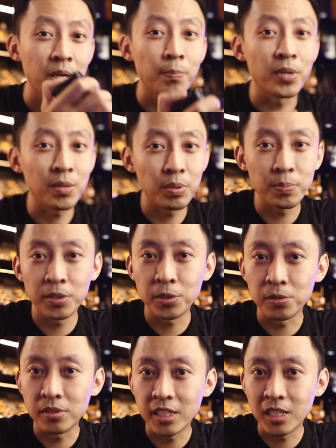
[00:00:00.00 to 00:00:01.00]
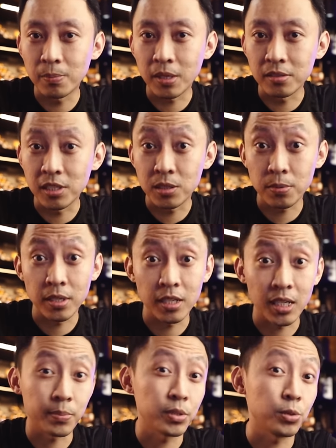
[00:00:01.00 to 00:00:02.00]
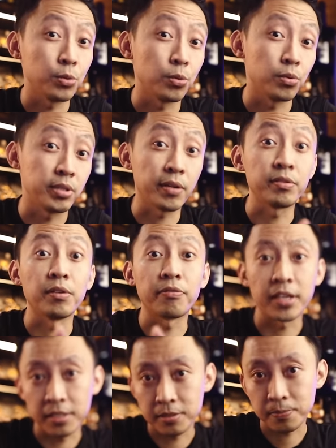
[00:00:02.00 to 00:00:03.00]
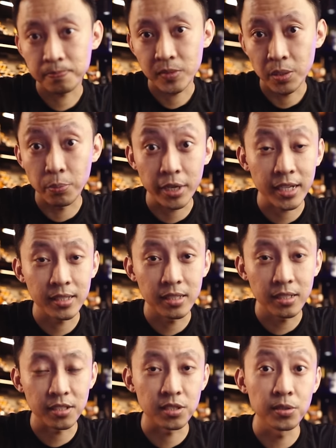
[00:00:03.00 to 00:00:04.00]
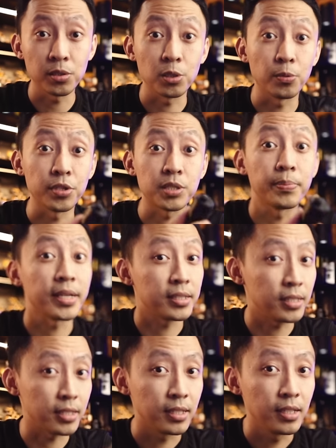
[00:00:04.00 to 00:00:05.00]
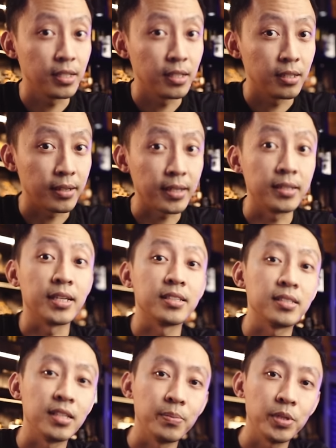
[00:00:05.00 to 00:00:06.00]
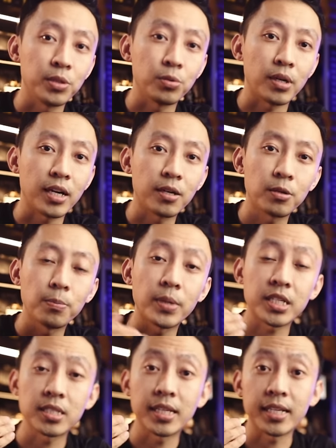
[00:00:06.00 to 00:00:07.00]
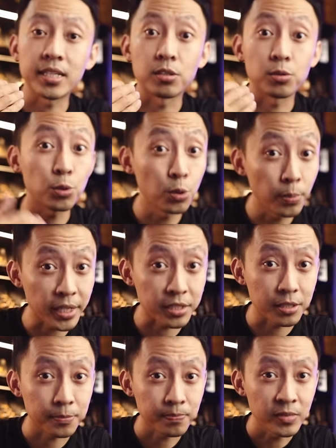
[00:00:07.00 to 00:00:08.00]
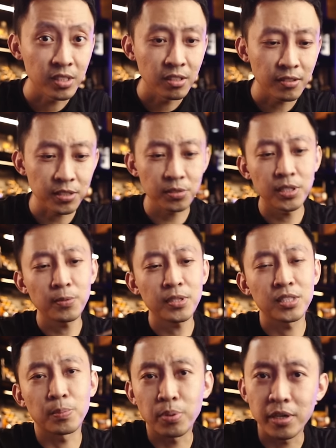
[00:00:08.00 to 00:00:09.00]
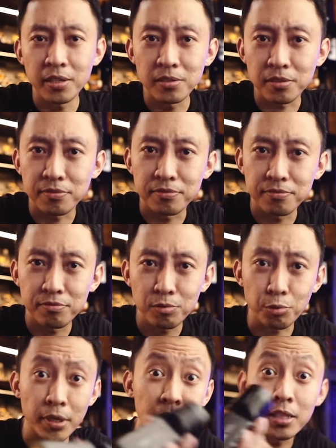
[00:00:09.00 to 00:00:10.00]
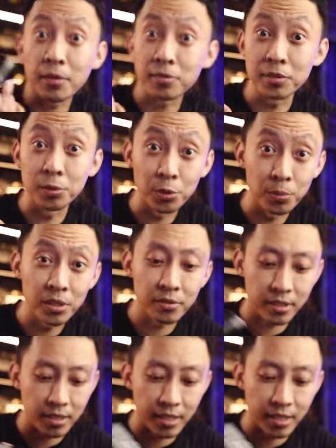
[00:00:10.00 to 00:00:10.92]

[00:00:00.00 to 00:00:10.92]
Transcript: Many people don't think about this when it comes to self-defense. Brighter is not always better. And there's a limit to how much light is too much. Right, so then what's the point of 20,000 lumen, right?